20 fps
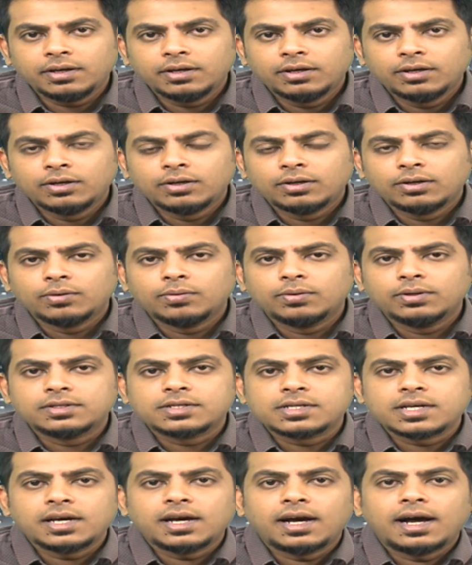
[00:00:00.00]
You will say
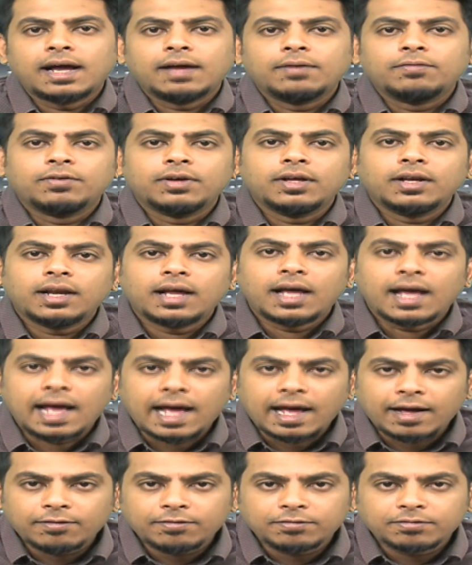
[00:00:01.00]
I will have
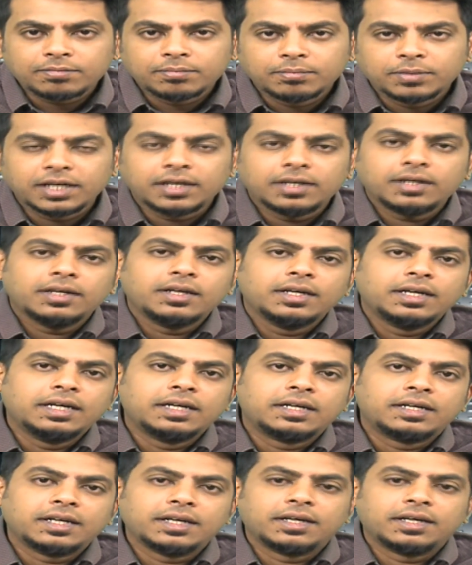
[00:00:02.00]
been eating.